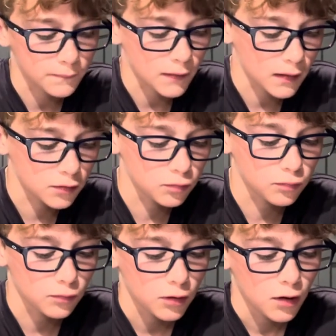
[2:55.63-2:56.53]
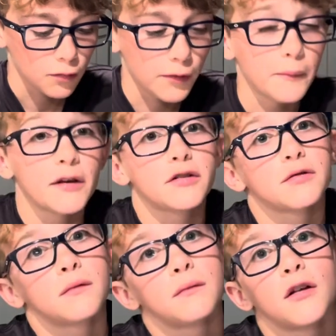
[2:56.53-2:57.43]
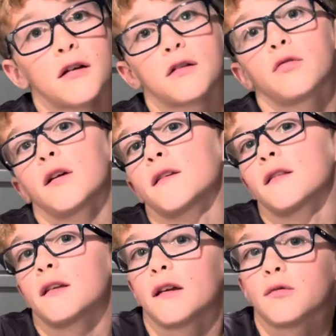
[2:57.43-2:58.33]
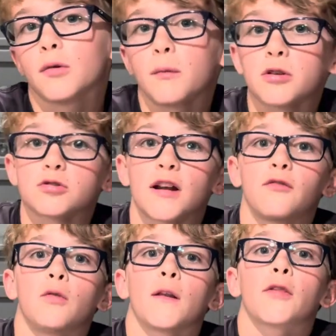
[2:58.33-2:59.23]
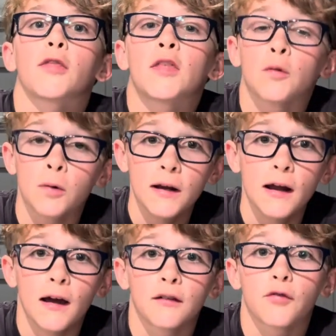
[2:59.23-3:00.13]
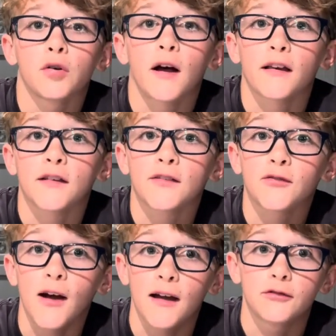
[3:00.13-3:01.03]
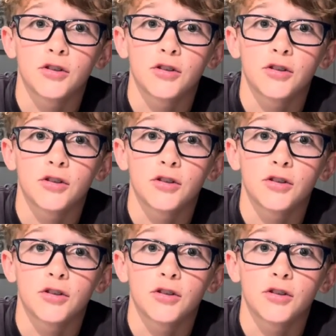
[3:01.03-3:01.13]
And the crazy thing is Real Madrid have won three out of the last five